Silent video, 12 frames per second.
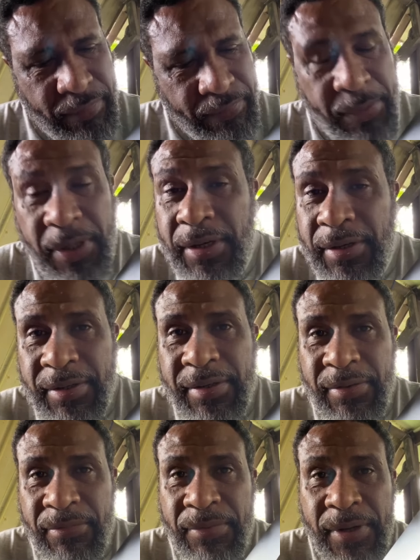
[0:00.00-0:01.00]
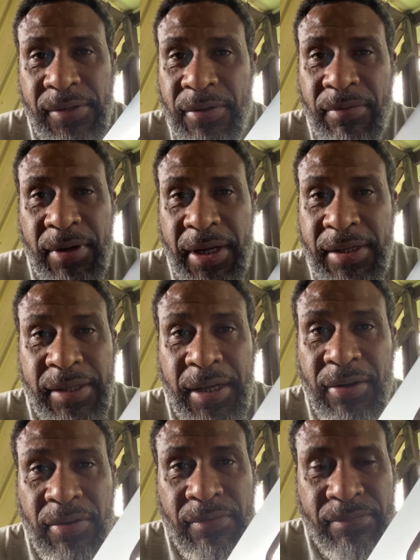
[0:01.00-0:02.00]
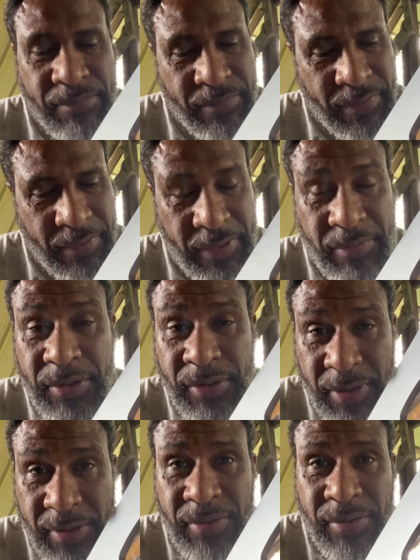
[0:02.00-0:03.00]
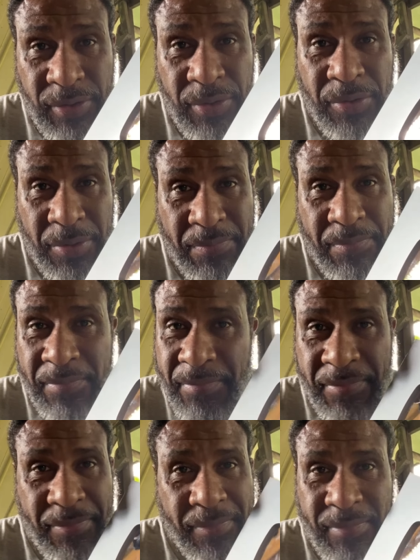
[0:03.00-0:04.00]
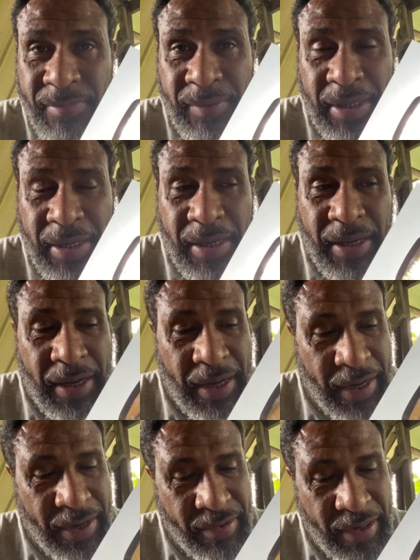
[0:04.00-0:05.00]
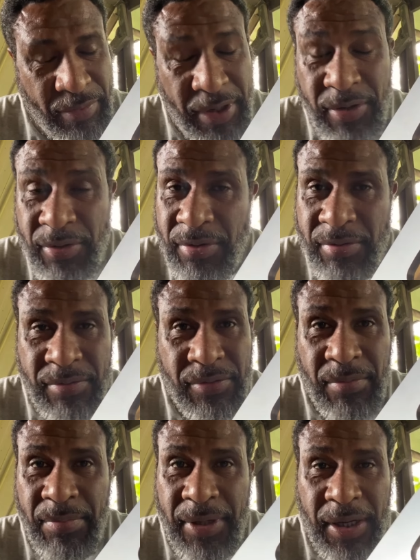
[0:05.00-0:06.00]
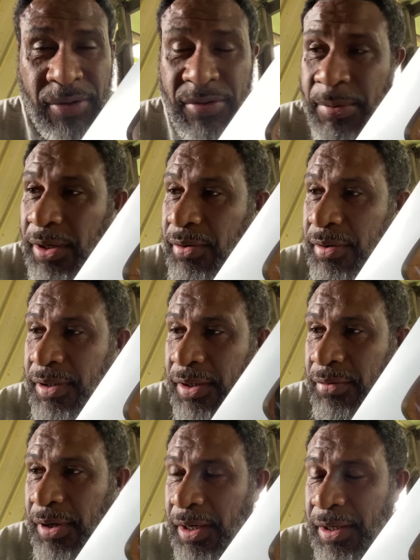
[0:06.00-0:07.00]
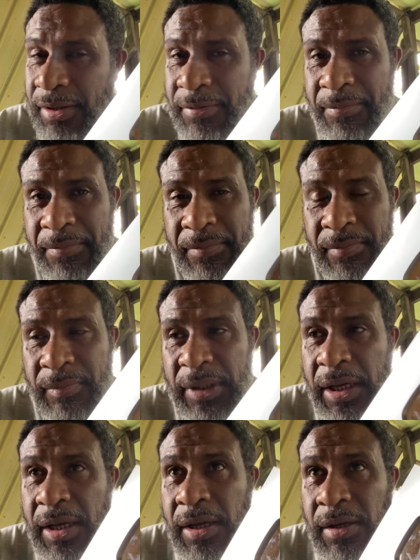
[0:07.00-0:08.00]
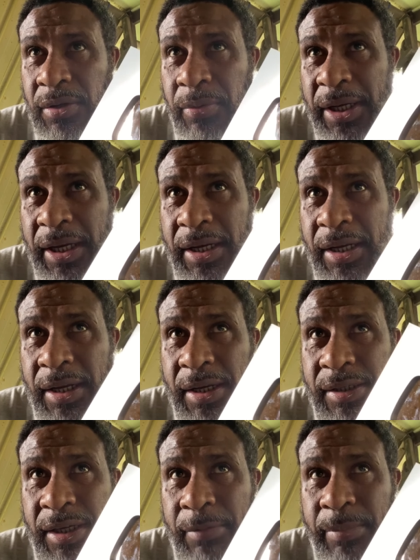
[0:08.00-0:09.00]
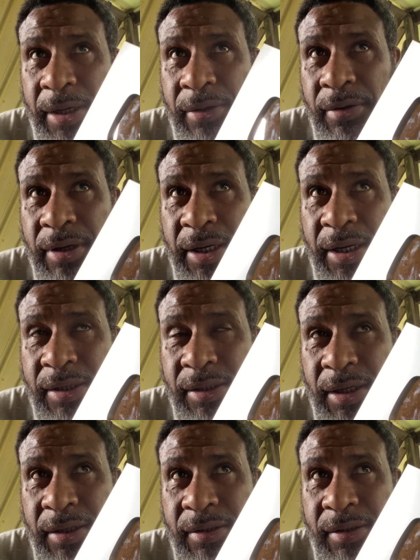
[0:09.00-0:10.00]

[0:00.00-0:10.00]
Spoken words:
being, first of all, I started off doing the research on YouTube. I really want to know how to be a content creator. So what I did, I set my goal and I said,